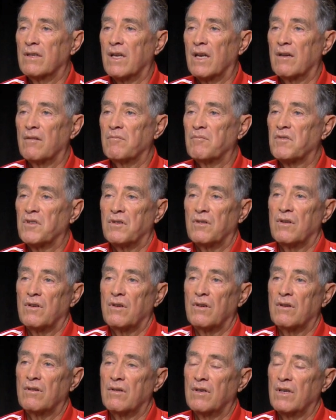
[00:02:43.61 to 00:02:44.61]
down to the,
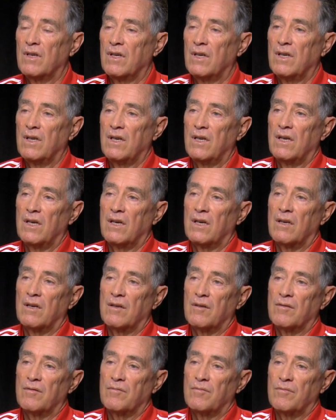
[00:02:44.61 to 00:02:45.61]
your
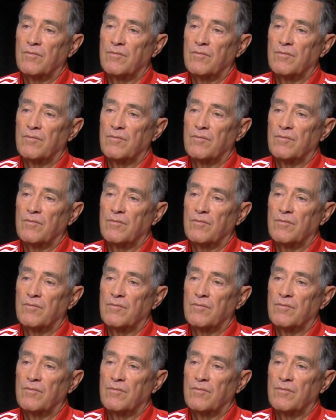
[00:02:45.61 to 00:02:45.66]
uh,